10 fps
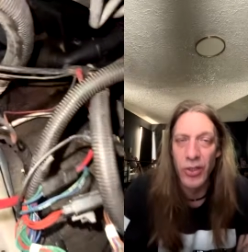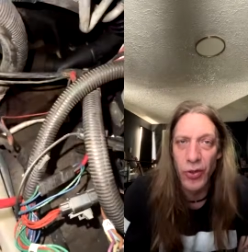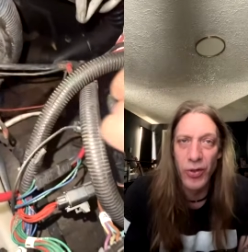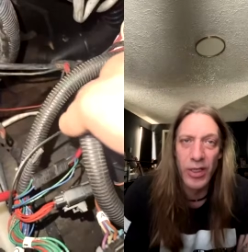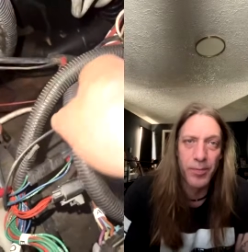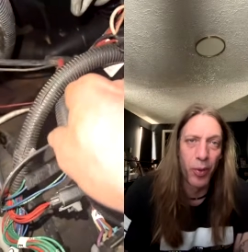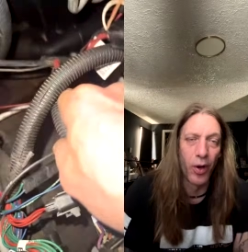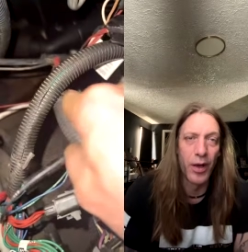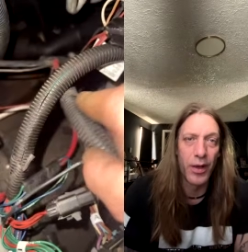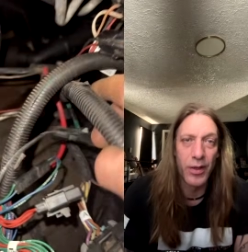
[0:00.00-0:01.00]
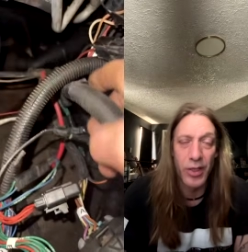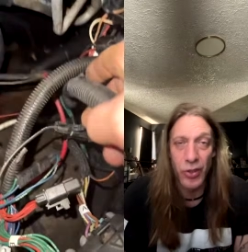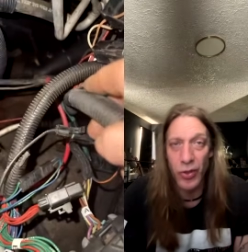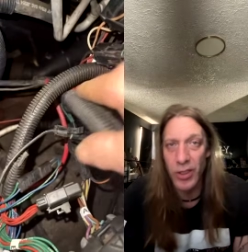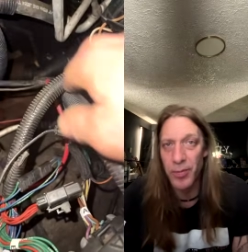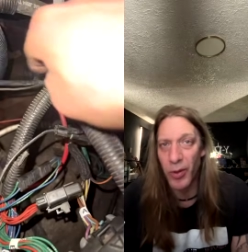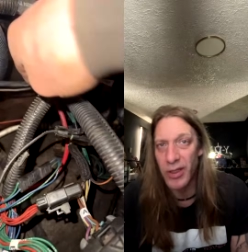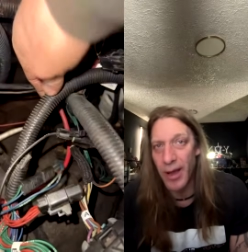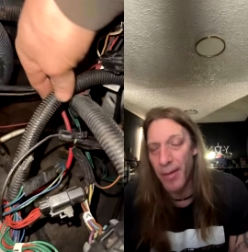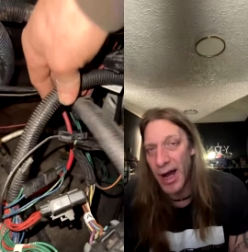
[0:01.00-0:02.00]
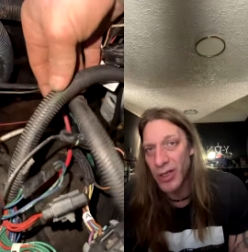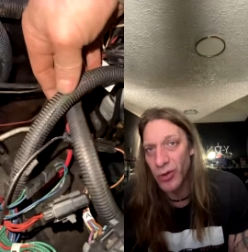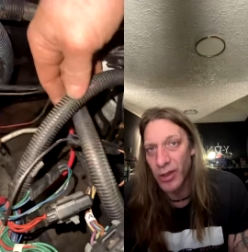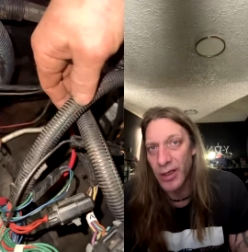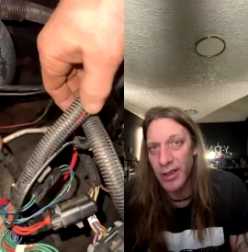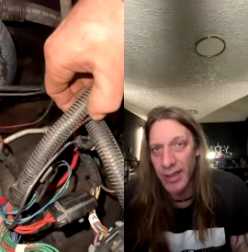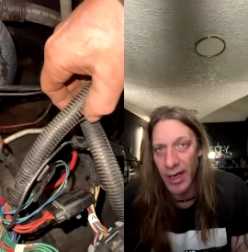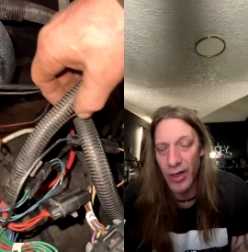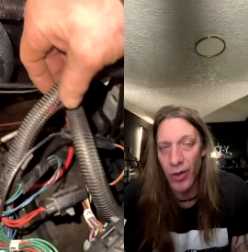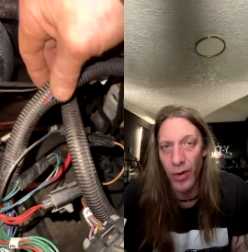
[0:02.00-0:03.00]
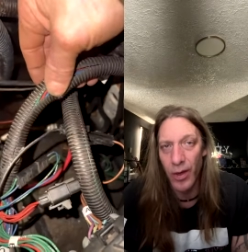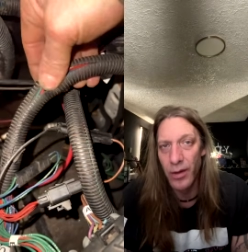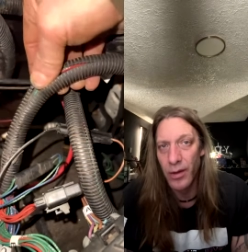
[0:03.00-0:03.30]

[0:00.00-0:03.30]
just put that module in? Is that a new one?